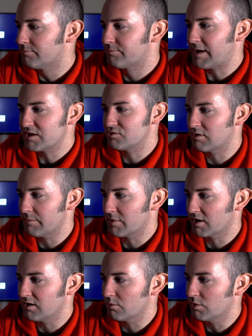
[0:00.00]
battery grip are
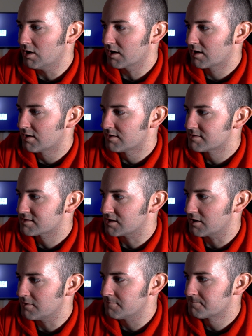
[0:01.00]
going to work.
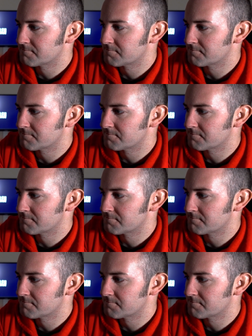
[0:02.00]
So